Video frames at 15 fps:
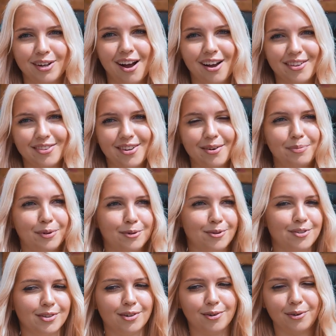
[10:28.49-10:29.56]
cars there because
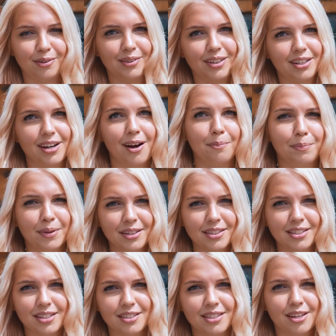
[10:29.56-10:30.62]
there are only
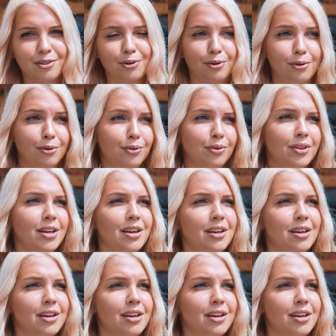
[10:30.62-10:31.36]
complexes and all